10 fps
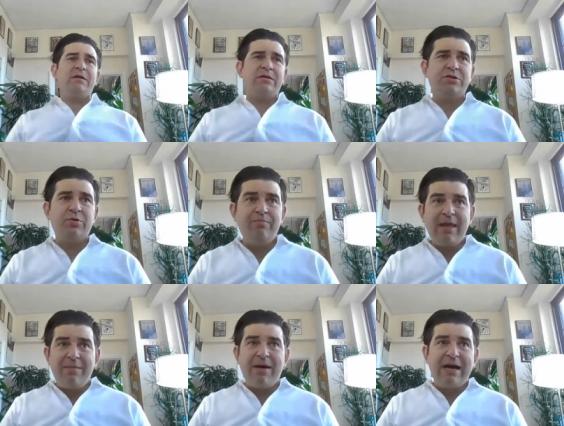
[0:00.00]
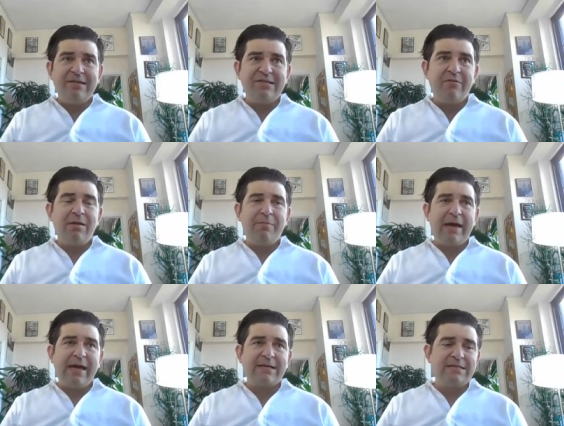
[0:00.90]
to minimize their
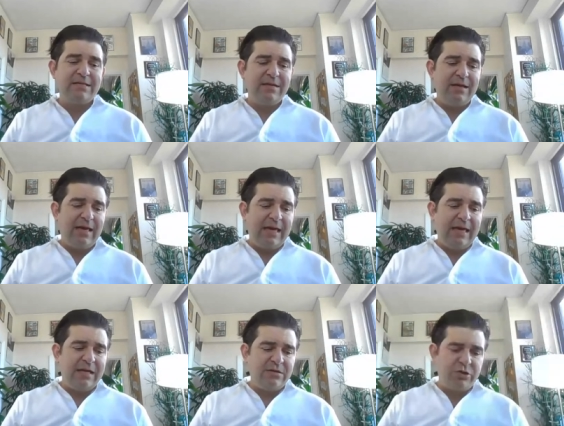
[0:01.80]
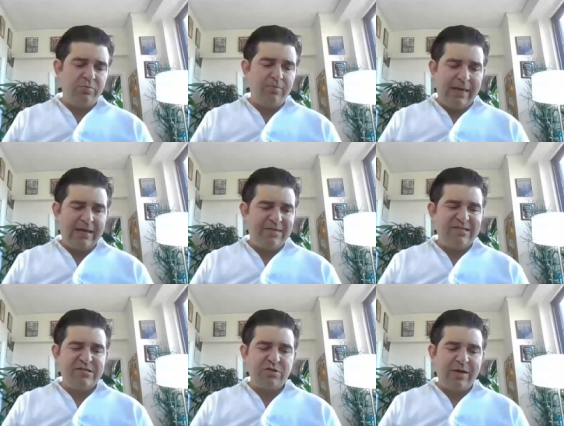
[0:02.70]
impact and to make the
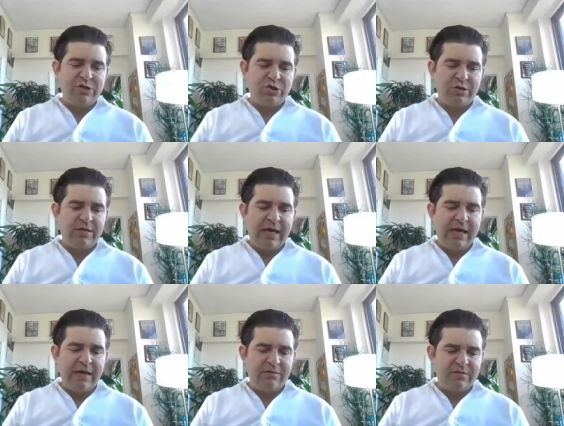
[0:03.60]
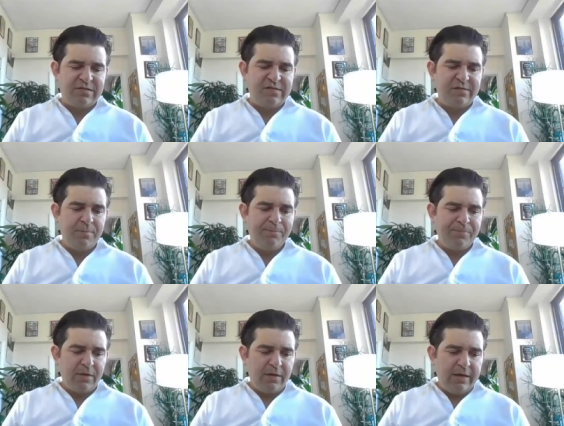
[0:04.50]
situation as
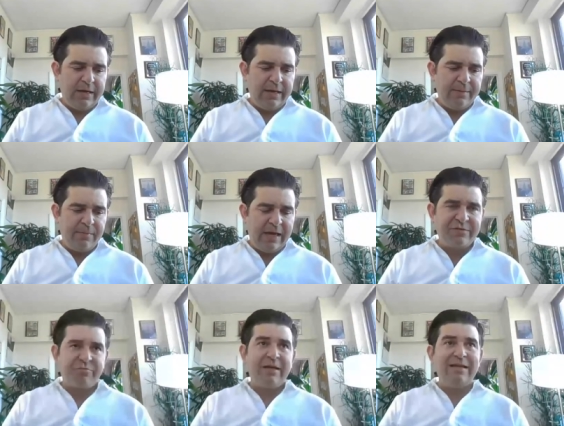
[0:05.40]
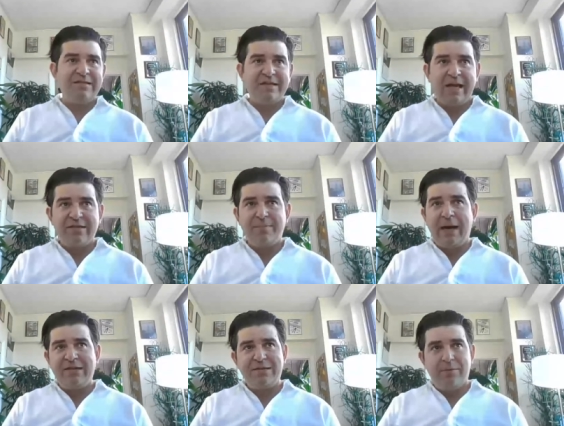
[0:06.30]
um, as realistic as
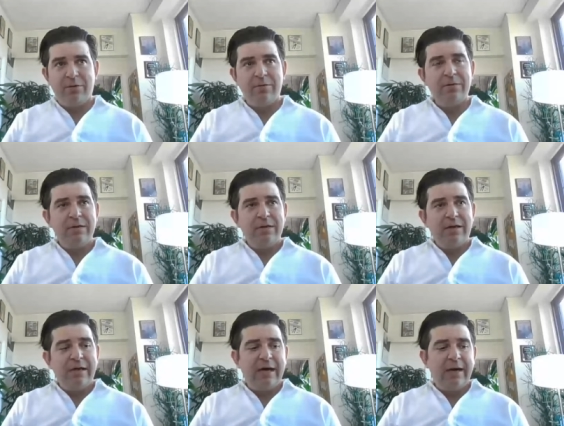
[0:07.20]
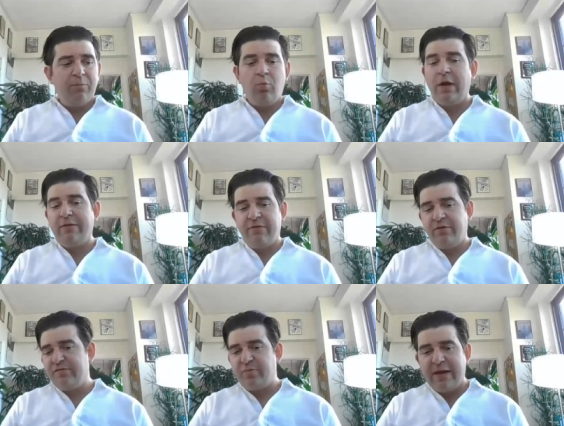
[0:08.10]
possible. Um, one of
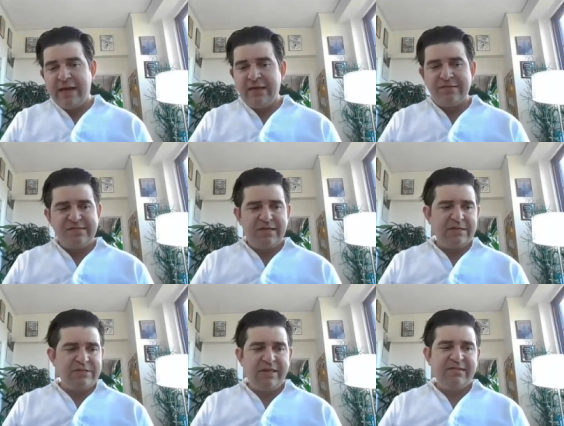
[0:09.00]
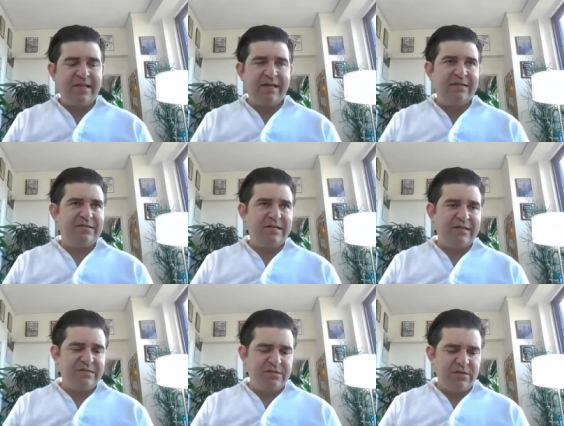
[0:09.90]
those ways, uh, to the extent it's,
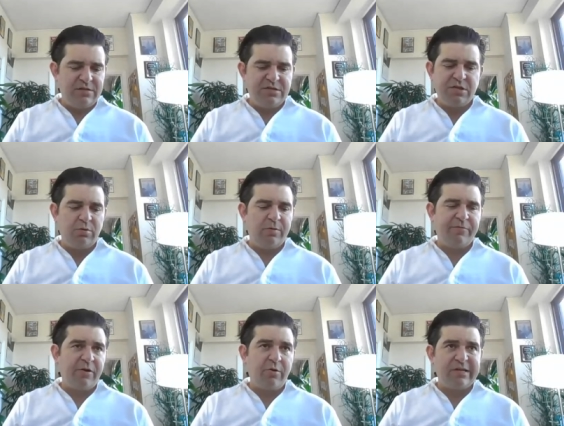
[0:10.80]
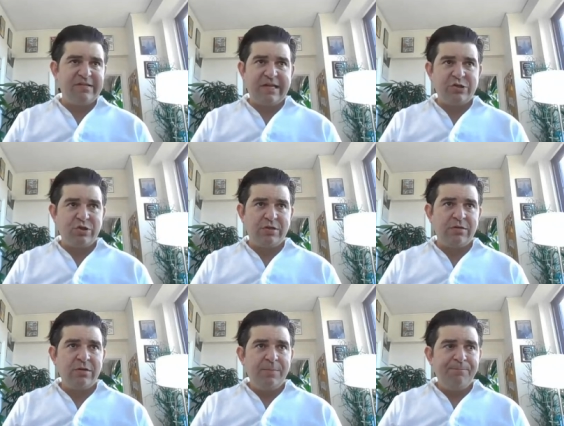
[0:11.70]
it's, it's doable for your
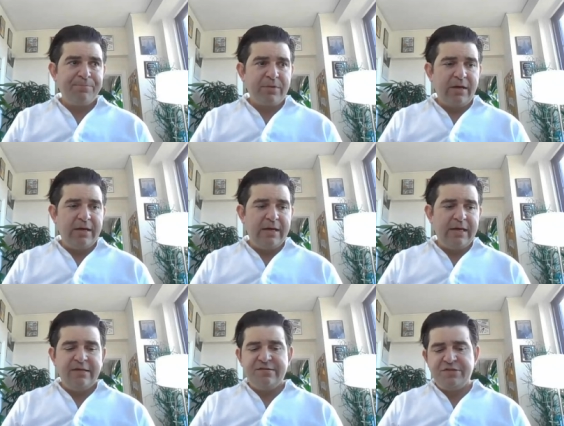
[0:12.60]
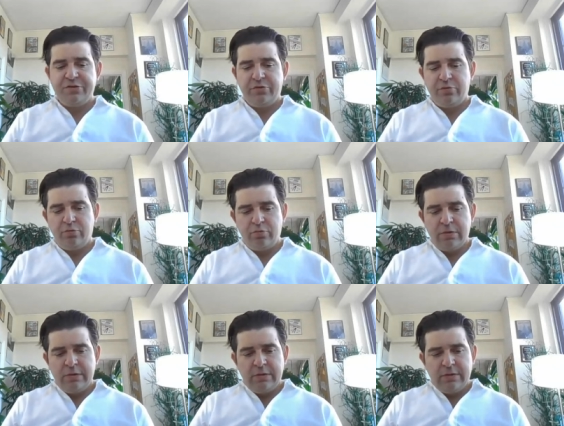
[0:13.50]
organization, uh, is to
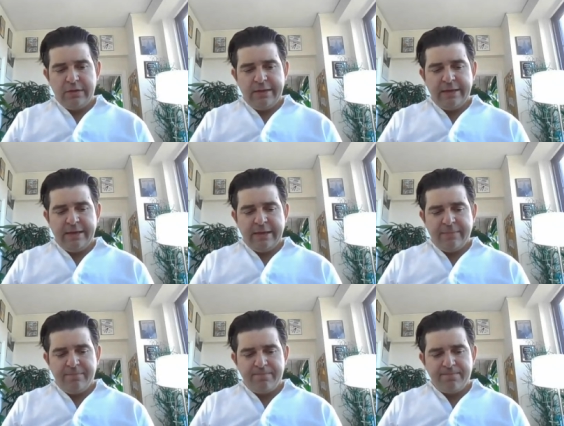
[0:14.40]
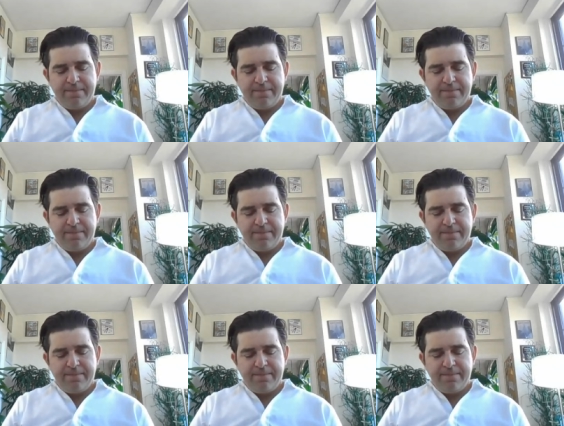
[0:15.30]
um,